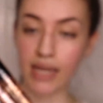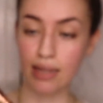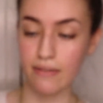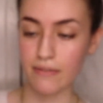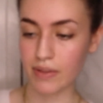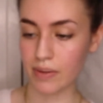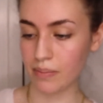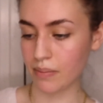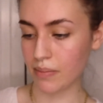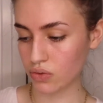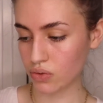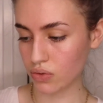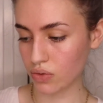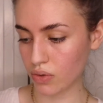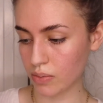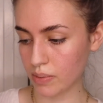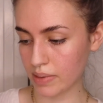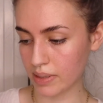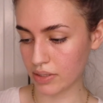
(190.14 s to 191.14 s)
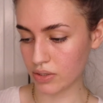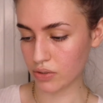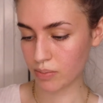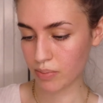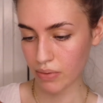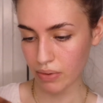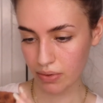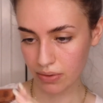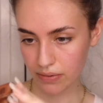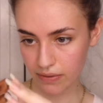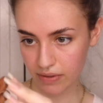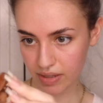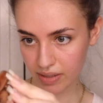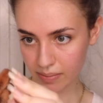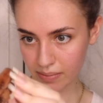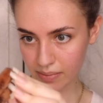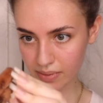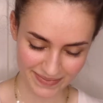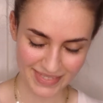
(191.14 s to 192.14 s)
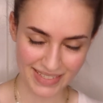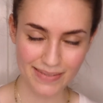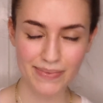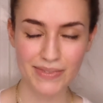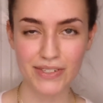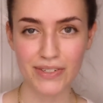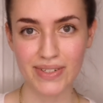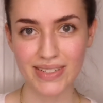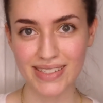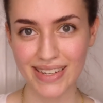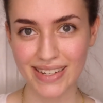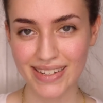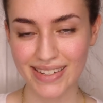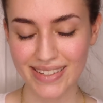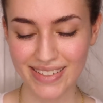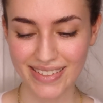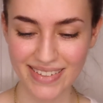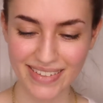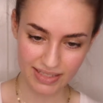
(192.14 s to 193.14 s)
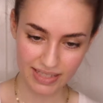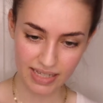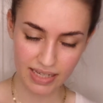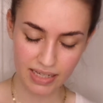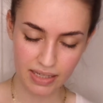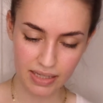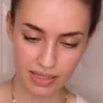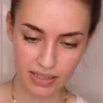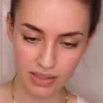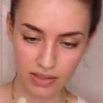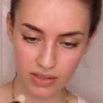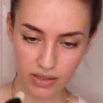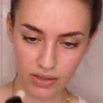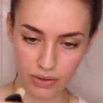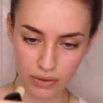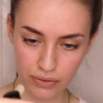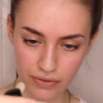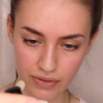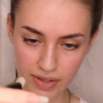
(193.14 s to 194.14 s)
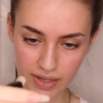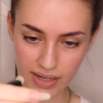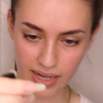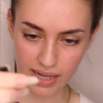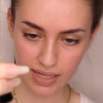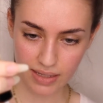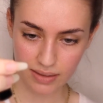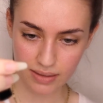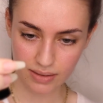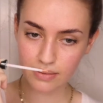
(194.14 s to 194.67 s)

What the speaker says: love them so much, both of them. I'm so excited. It's like Glitz all over again.